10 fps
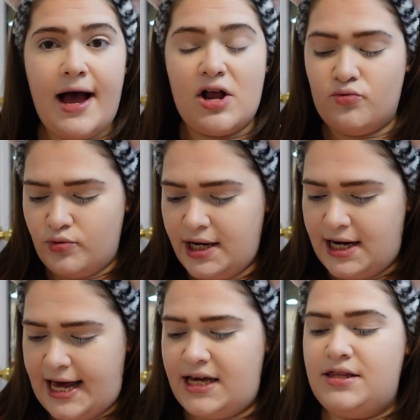I really
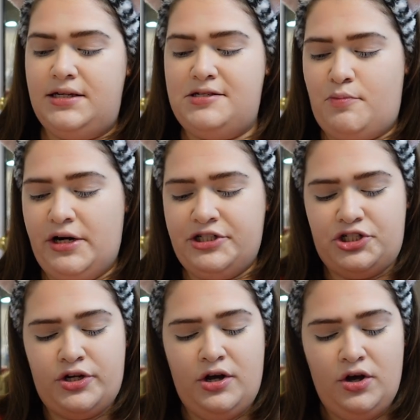like this
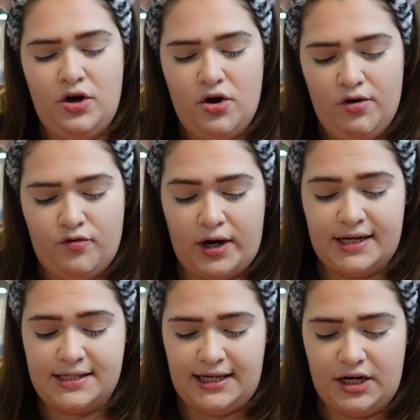brush for
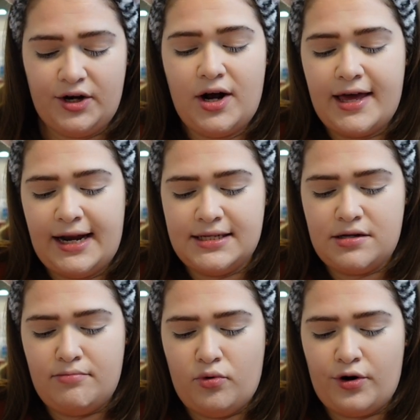concealer. Again, it's the
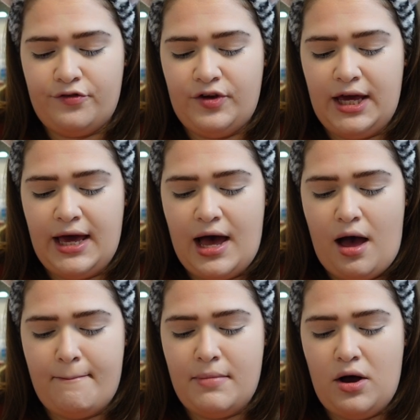Morphe
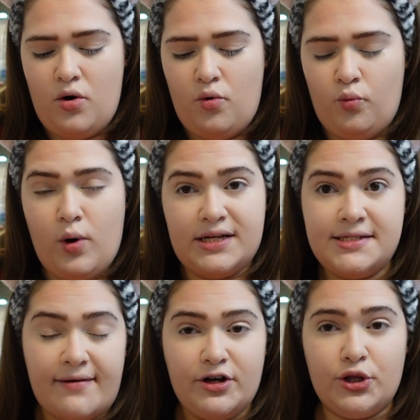
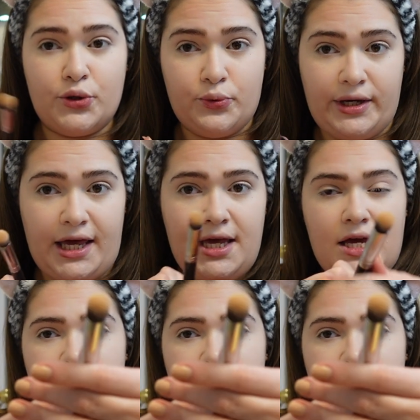M173.